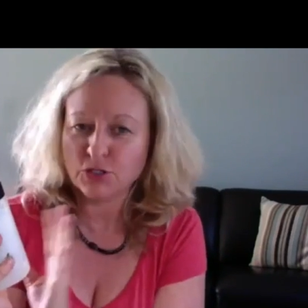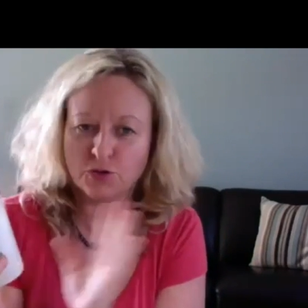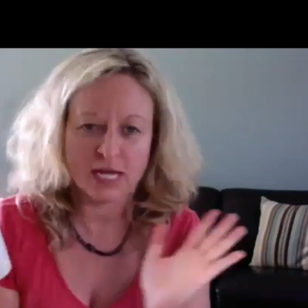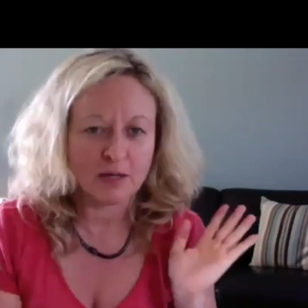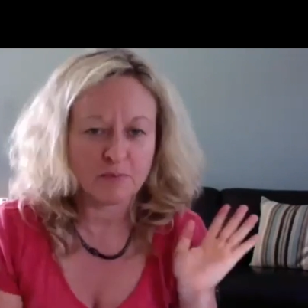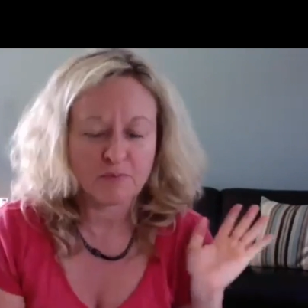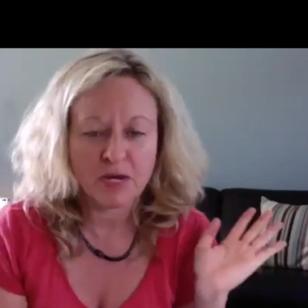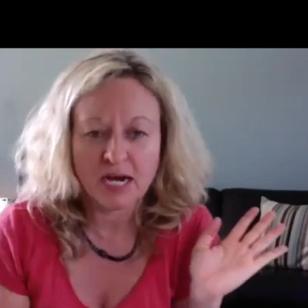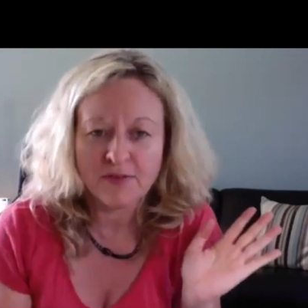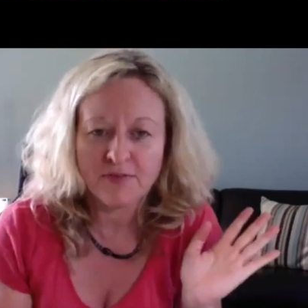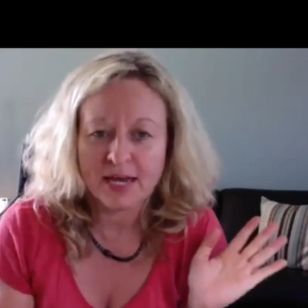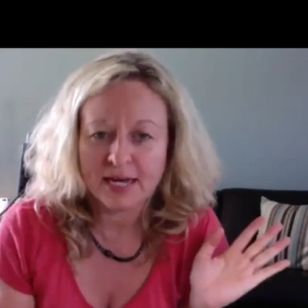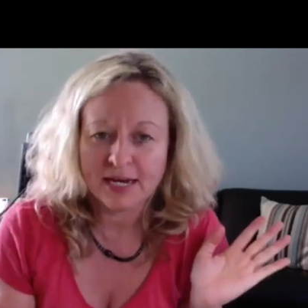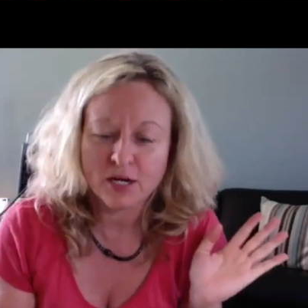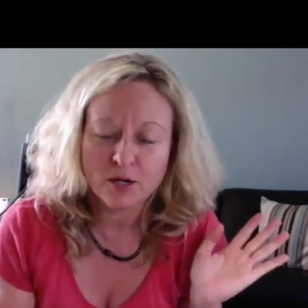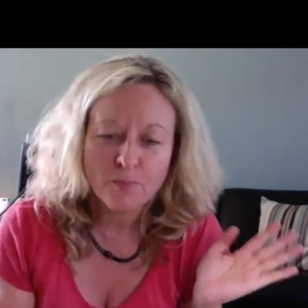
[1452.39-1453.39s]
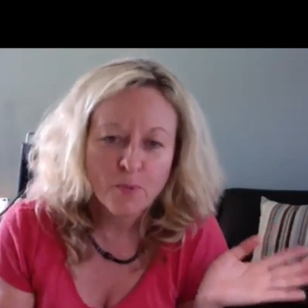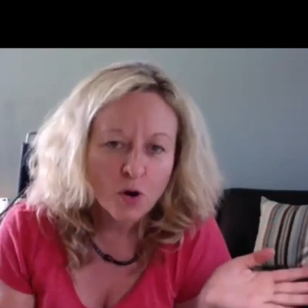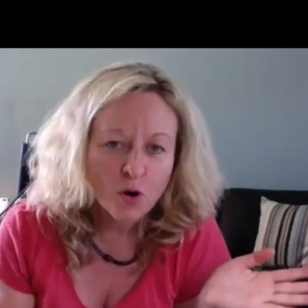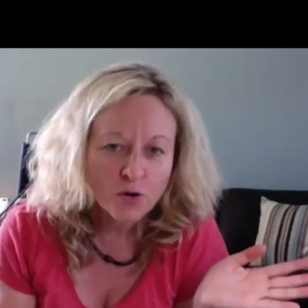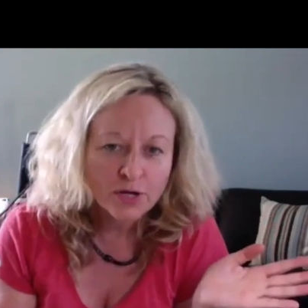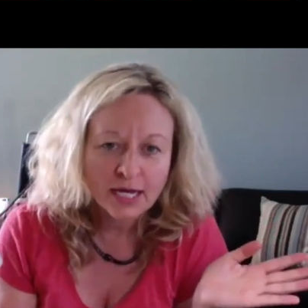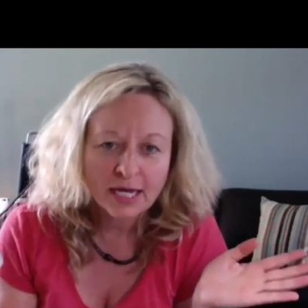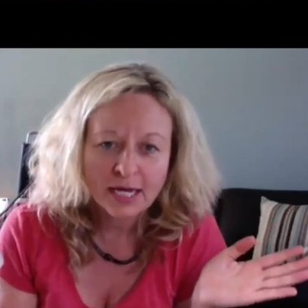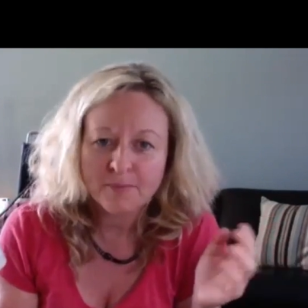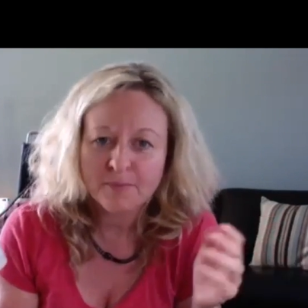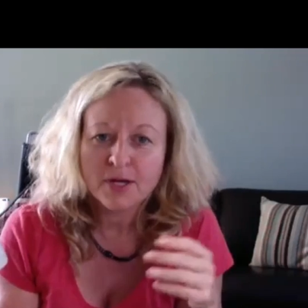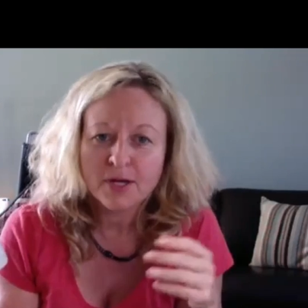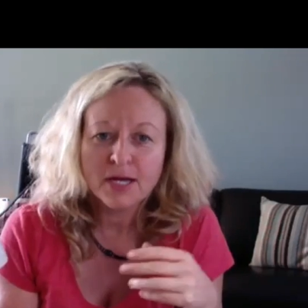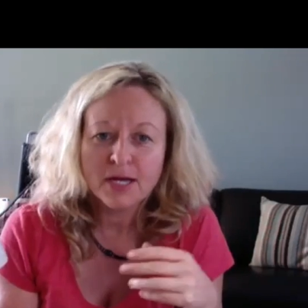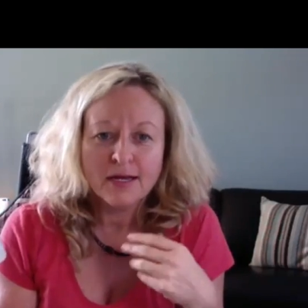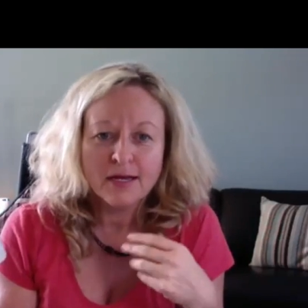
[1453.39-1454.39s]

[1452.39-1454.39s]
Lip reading: You can't buy that at a ball game.